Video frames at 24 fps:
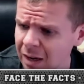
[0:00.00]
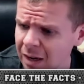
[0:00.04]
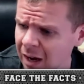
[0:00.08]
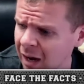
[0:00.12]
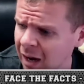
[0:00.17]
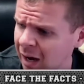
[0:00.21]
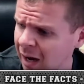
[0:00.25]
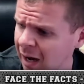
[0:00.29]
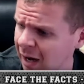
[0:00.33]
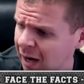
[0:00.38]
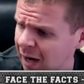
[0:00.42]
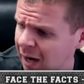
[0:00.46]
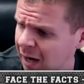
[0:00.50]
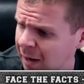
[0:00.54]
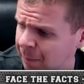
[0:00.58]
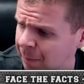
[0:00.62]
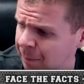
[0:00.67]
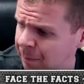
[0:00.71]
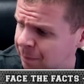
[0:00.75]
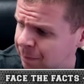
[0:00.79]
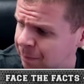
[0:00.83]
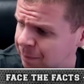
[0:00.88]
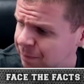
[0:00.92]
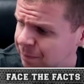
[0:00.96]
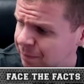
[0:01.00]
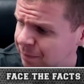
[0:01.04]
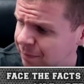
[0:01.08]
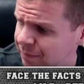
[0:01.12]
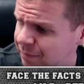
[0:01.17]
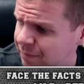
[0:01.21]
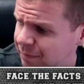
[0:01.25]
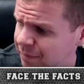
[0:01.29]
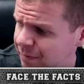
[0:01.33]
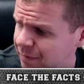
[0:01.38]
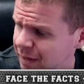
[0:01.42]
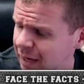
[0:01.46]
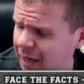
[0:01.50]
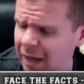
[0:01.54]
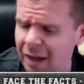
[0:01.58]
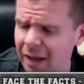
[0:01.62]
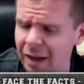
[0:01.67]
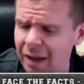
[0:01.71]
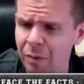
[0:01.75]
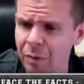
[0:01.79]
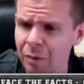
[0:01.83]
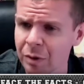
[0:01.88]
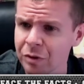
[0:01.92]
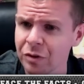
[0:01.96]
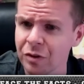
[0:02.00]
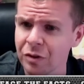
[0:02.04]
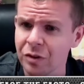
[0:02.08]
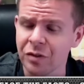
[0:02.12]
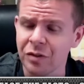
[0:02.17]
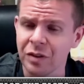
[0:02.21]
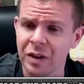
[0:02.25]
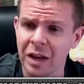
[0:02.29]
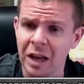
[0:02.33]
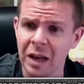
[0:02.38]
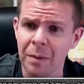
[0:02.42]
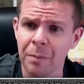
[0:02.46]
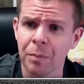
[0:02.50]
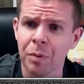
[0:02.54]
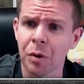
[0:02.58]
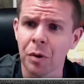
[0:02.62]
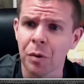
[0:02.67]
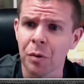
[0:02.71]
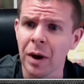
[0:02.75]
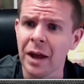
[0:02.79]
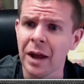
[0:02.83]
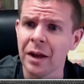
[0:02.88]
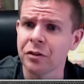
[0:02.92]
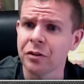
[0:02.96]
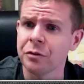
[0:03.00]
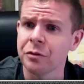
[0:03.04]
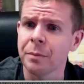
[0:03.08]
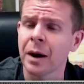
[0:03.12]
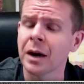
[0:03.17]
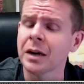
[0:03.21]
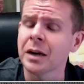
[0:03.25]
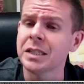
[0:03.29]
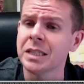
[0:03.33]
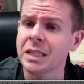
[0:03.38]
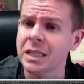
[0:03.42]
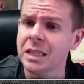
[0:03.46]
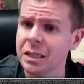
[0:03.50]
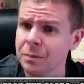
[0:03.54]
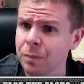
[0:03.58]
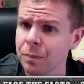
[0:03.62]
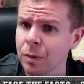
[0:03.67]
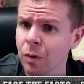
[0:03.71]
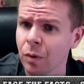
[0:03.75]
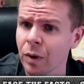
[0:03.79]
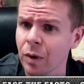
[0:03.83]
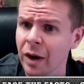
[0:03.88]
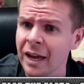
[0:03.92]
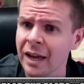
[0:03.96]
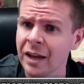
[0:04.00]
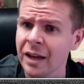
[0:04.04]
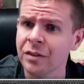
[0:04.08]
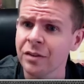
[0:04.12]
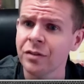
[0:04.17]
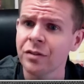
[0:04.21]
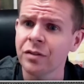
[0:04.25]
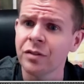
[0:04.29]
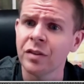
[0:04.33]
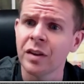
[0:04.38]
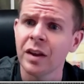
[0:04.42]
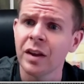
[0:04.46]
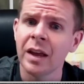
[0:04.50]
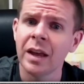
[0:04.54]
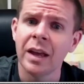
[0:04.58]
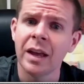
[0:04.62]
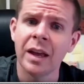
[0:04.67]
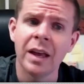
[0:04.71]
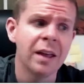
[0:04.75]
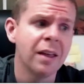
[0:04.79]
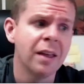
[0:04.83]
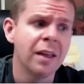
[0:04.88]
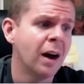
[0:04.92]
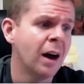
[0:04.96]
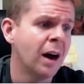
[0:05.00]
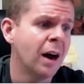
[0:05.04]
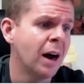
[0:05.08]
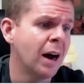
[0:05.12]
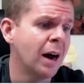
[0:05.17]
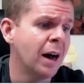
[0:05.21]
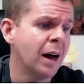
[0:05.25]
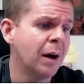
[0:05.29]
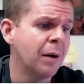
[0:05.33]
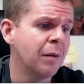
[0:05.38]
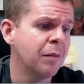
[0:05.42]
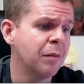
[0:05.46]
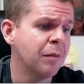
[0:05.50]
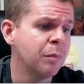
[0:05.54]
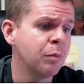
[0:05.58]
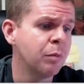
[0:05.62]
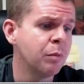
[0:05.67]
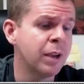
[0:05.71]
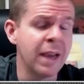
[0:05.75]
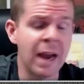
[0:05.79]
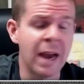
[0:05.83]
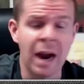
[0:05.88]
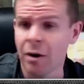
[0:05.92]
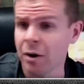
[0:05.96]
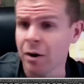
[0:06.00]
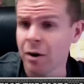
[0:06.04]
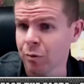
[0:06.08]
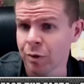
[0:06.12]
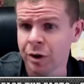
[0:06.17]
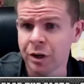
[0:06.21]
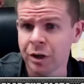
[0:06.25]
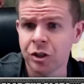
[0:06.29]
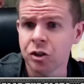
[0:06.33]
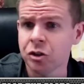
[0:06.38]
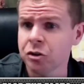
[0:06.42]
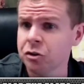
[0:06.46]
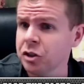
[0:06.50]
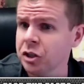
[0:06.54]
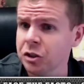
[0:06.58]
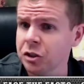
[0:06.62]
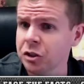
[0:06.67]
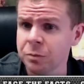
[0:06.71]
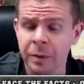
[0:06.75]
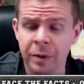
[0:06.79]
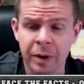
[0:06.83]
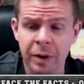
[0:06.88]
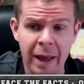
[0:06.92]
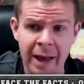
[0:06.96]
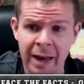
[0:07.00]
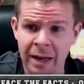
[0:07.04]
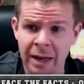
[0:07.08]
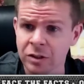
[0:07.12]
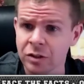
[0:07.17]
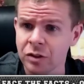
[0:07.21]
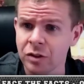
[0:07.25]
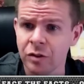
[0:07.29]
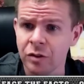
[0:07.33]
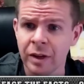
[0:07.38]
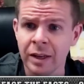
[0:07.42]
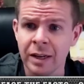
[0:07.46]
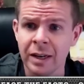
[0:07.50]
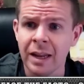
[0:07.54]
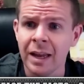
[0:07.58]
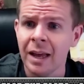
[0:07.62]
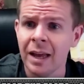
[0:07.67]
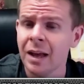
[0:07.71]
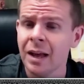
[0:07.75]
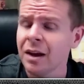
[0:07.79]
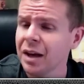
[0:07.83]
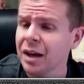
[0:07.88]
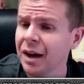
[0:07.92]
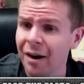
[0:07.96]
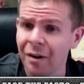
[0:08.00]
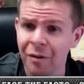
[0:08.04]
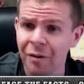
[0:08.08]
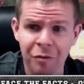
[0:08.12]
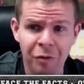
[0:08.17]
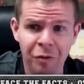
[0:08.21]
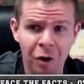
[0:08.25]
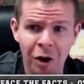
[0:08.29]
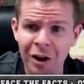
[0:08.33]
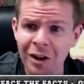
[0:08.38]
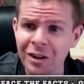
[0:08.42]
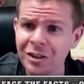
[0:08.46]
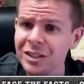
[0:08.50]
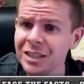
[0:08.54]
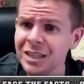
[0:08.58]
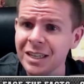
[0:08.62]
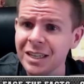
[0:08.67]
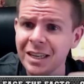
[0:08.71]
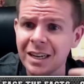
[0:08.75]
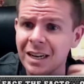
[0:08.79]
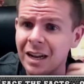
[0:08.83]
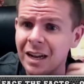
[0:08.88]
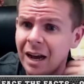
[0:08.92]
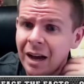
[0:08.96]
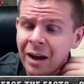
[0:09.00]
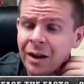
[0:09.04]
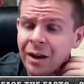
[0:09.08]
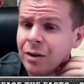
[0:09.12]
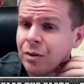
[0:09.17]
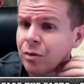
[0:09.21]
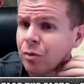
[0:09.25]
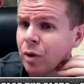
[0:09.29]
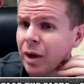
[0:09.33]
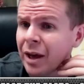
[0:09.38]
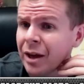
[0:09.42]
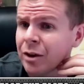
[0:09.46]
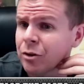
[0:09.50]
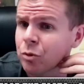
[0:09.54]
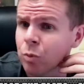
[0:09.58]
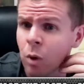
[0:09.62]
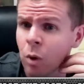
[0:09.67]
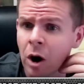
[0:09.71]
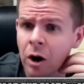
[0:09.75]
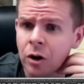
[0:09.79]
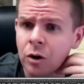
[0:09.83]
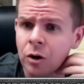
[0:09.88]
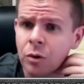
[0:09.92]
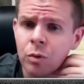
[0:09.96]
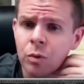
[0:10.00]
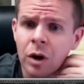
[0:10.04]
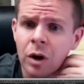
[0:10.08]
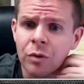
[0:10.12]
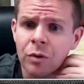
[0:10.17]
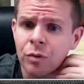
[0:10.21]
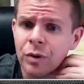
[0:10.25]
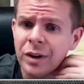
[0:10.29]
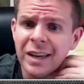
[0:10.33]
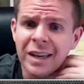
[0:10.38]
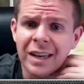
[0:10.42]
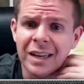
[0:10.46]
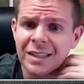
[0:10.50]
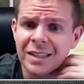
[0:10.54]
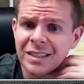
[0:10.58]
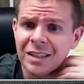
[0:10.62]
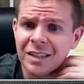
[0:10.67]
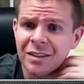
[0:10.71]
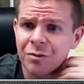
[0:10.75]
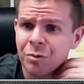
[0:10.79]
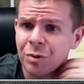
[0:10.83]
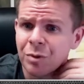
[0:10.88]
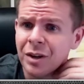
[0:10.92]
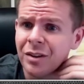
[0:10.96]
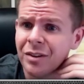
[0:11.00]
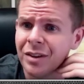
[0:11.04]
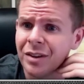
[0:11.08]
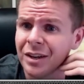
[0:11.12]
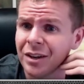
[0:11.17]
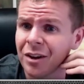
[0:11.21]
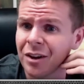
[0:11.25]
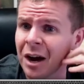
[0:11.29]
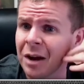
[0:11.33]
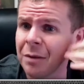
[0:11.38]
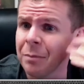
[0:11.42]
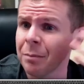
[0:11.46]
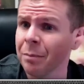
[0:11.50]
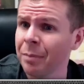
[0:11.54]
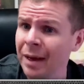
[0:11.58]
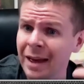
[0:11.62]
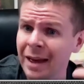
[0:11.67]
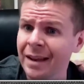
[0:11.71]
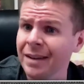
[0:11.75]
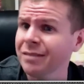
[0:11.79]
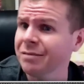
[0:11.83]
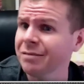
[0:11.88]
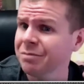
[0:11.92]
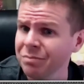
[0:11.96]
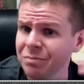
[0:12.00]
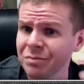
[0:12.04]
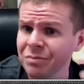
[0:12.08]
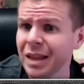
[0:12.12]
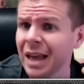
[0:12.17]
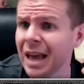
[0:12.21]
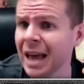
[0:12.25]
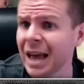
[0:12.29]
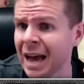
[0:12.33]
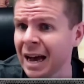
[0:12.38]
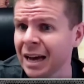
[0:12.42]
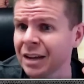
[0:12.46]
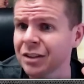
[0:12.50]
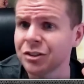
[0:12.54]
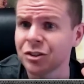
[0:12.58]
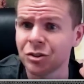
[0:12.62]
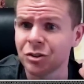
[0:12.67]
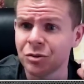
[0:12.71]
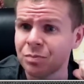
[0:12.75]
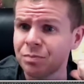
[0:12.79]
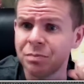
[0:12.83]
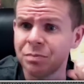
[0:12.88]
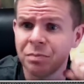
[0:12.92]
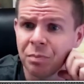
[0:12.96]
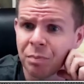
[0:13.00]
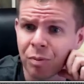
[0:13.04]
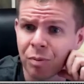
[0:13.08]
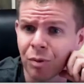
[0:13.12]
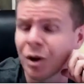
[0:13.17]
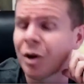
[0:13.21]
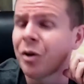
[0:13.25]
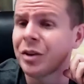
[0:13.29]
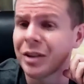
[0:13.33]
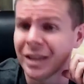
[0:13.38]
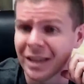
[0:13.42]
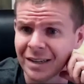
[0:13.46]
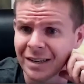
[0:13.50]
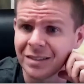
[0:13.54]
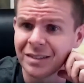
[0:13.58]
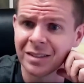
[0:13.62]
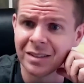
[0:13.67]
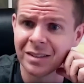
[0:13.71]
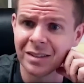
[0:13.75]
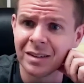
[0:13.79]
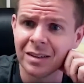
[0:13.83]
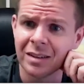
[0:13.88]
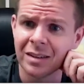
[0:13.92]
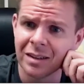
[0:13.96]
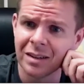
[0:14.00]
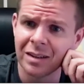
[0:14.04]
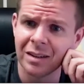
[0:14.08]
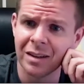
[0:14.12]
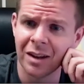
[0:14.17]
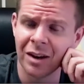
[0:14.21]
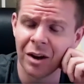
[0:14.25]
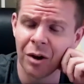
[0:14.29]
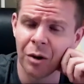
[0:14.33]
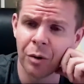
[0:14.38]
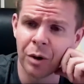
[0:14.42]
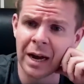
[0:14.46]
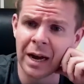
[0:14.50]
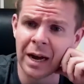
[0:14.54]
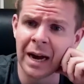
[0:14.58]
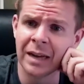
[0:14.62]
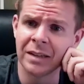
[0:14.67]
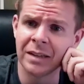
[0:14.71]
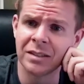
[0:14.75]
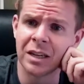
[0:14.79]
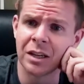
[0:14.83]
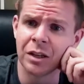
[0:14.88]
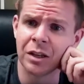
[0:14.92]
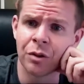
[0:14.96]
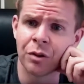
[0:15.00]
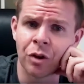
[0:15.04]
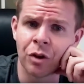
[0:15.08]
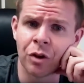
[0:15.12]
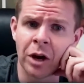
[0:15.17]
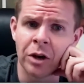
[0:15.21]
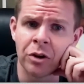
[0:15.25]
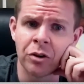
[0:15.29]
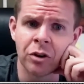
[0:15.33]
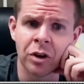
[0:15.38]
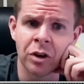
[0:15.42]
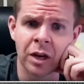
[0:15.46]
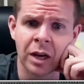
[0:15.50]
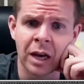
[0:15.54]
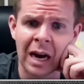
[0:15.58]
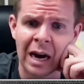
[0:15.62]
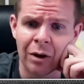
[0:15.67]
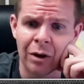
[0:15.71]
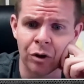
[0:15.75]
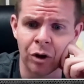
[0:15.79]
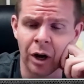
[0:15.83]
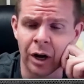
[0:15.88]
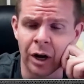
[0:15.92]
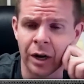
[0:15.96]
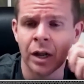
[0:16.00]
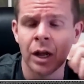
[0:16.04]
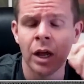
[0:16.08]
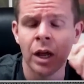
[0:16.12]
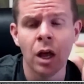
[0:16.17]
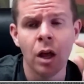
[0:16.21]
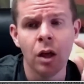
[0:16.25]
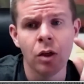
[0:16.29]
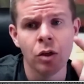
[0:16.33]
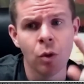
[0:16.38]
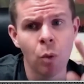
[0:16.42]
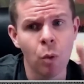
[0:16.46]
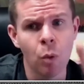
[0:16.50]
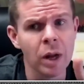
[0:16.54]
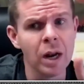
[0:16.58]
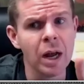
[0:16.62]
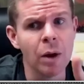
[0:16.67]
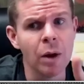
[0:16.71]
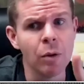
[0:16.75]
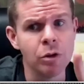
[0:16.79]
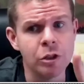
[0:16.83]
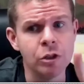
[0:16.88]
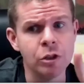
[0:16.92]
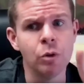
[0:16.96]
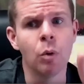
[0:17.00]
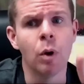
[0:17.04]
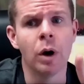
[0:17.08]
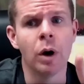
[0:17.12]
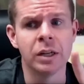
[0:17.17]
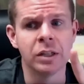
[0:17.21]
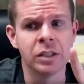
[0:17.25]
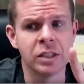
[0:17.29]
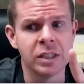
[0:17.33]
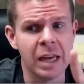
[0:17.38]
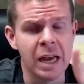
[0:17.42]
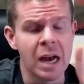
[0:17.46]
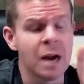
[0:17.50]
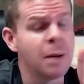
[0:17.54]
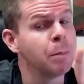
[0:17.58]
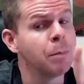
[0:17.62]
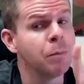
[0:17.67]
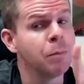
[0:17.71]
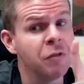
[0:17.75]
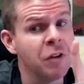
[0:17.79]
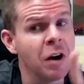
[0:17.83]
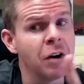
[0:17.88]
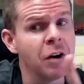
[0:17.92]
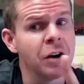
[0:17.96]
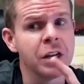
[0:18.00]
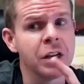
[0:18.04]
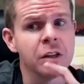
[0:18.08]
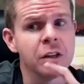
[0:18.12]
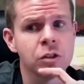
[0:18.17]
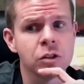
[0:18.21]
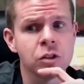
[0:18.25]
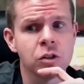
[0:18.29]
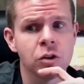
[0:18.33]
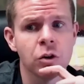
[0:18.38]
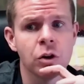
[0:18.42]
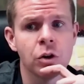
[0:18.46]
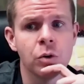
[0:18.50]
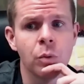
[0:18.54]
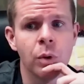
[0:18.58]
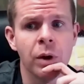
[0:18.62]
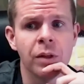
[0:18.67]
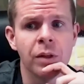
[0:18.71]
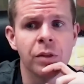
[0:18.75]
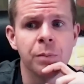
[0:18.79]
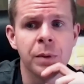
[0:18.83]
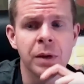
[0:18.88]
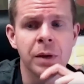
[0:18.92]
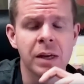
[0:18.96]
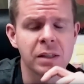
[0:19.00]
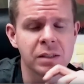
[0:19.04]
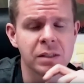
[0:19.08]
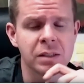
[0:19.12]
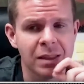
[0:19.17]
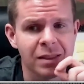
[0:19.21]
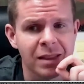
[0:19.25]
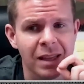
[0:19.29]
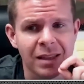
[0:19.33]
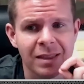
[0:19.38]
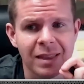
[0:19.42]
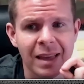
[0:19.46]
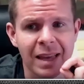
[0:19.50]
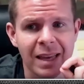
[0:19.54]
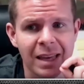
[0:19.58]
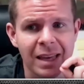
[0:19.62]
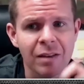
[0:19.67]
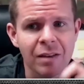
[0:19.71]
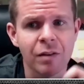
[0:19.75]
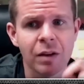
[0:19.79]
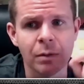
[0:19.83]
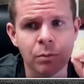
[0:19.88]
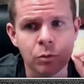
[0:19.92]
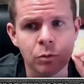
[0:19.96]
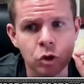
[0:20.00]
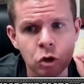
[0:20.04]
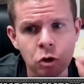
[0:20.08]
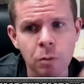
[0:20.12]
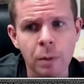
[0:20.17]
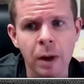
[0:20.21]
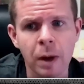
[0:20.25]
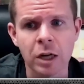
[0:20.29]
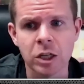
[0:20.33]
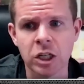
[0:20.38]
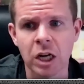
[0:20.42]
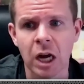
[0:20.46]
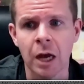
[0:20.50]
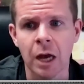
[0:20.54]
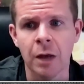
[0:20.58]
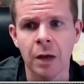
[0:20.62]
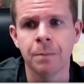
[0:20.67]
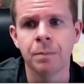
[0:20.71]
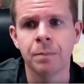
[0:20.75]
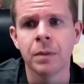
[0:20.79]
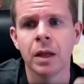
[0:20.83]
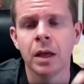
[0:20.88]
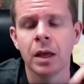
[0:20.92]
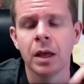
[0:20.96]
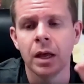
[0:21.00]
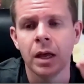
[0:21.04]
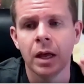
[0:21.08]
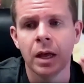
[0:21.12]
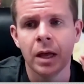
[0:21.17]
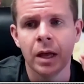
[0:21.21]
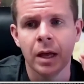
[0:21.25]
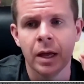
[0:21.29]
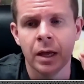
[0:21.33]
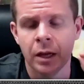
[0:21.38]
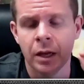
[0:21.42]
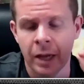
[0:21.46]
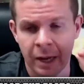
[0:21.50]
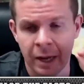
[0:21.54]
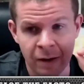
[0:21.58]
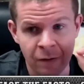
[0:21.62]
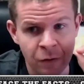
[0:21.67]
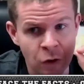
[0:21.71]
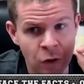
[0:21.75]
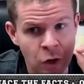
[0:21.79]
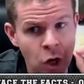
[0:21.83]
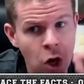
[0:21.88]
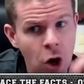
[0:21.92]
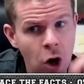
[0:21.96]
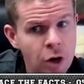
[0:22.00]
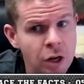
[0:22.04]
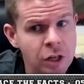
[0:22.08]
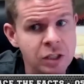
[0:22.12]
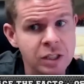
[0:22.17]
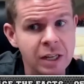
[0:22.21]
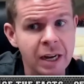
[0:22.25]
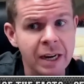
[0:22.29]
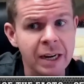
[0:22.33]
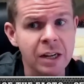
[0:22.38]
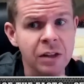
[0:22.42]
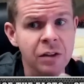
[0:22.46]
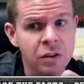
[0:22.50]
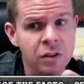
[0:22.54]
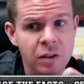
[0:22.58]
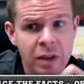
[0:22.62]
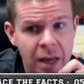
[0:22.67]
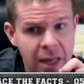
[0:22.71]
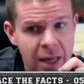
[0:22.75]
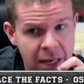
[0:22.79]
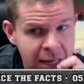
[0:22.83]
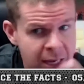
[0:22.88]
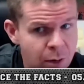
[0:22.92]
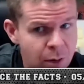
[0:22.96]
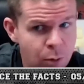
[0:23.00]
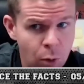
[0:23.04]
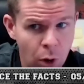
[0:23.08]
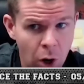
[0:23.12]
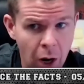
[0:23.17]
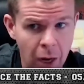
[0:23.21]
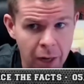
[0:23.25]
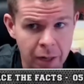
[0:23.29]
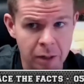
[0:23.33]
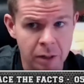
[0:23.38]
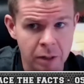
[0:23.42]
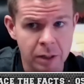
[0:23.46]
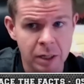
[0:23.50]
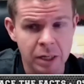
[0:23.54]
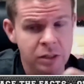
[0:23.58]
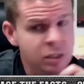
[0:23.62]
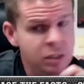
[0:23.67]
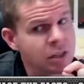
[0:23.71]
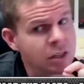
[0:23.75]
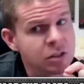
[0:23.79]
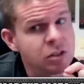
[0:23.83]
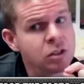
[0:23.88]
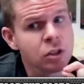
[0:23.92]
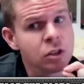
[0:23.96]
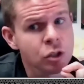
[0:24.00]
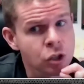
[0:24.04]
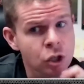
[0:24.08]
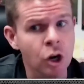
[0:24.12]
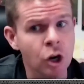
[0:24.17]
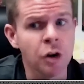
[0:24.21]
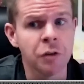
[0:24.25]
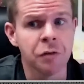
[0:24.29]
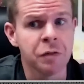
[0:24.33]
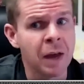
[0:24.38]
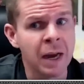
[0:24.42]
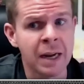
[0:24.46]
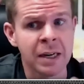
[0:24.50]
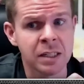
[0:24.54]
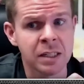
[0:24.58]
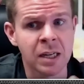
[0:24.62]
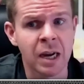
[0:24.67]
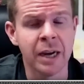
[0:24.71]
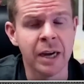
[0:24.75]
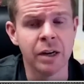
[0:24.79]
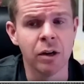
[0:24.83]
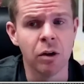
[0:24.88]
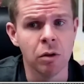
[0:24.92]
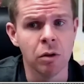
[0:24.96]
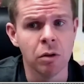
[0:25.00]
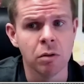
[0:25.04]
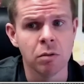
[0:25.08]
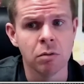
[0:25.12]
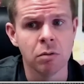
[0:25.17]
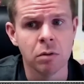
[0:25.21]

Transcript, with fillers: um, what's his name? Perez, Martin Perez. Uh, Garrett Richards has been excellent. Eovaldi and, and Eduardo Rodriguez have really not been as brilliant, you know, guys that you thought you could count on. The one I do want to say I'm very concerned with because I think they give him too much hype. And if you notice, I didn't say Erod because he doesn't deserve that title.